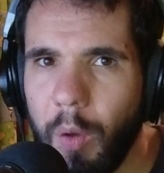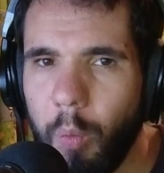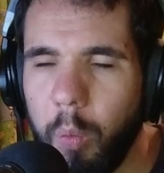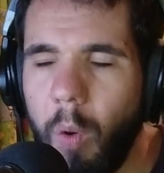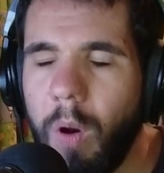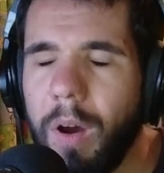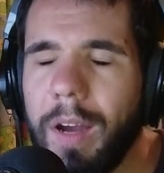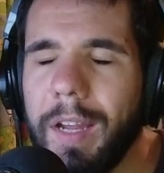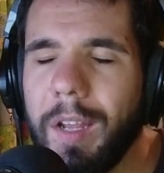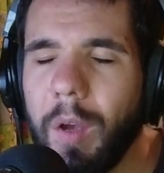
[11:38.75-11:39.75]

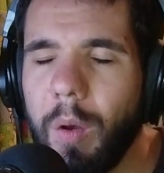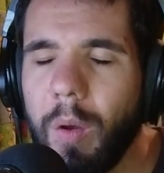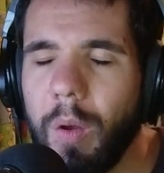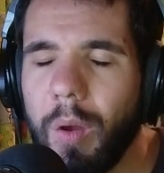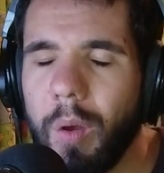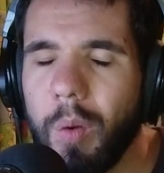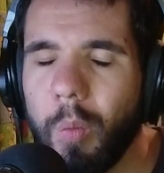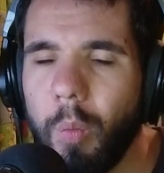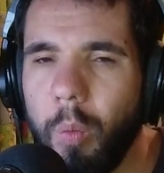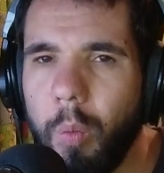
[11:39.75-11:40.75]
Why
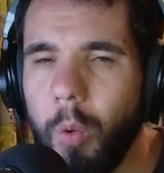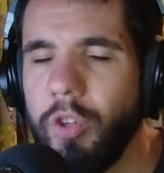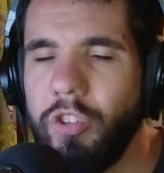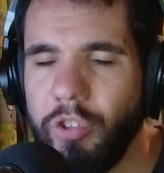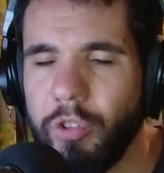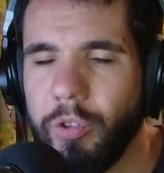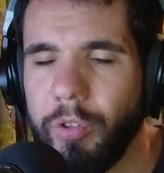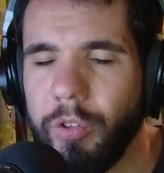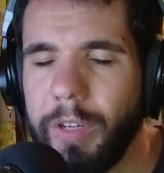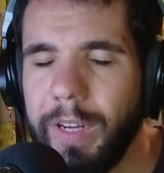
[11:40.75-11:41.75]
would
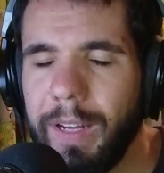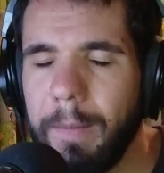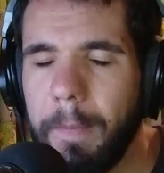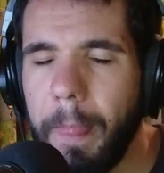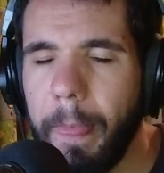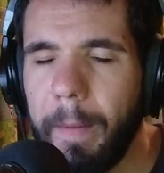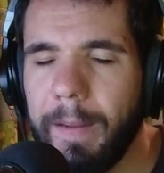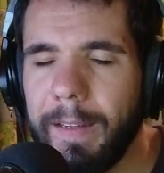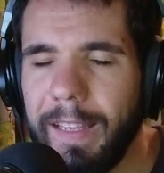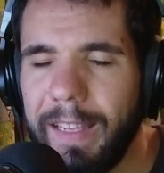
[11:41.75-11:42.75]
you
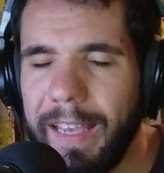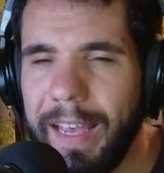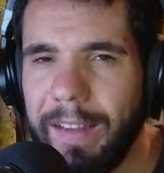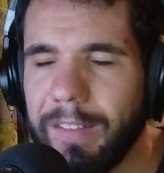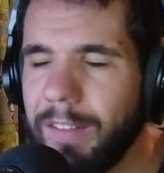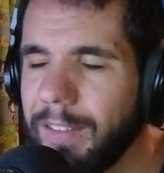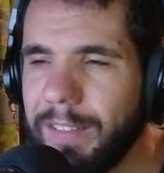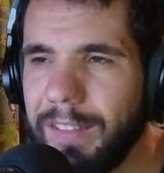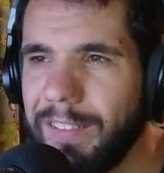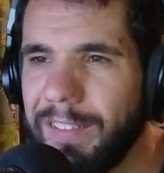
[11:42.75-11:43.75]
get like
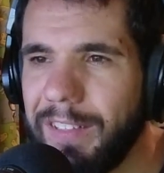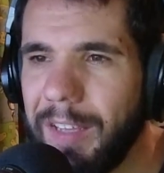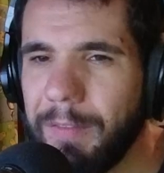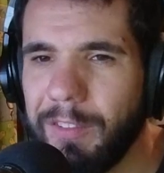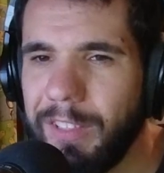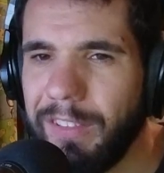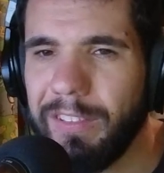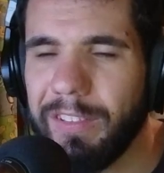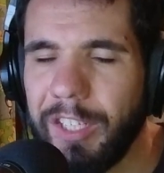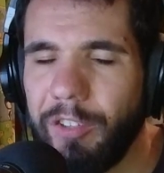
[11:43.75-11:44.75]
this? Is
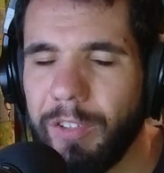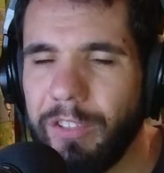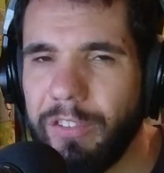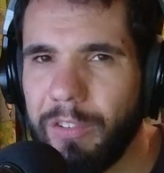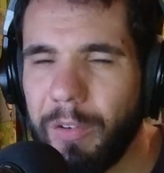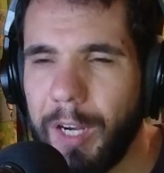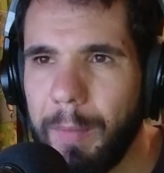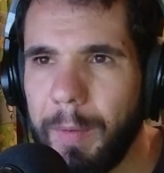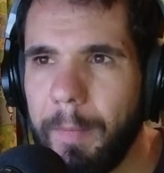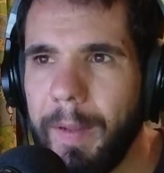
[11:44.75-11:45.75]
literally
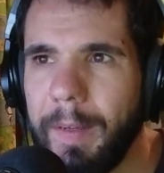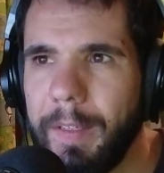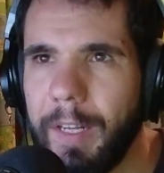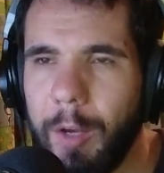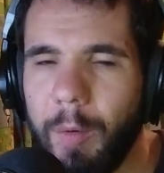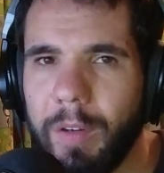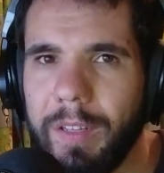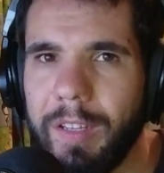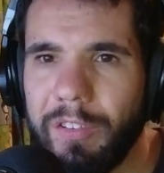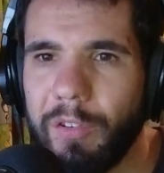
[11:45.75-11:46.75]
scraping. I mean, you know what?
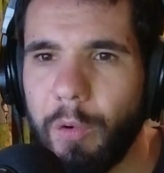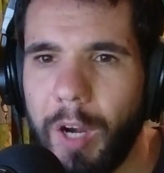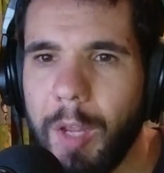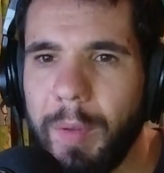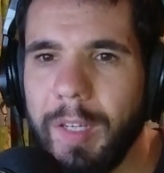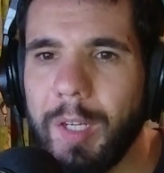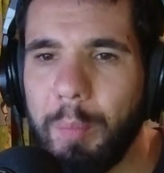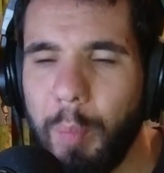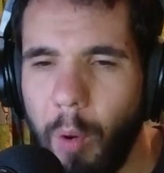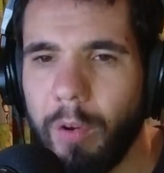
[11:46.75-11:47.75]
They're scraping the
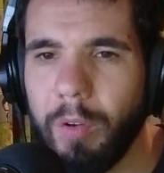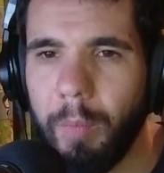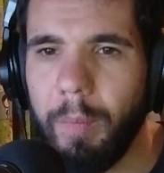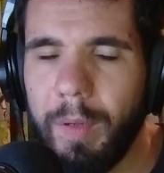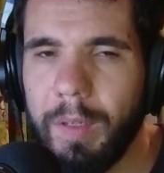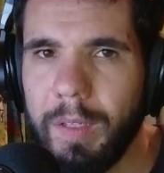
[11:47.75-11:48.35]
bottom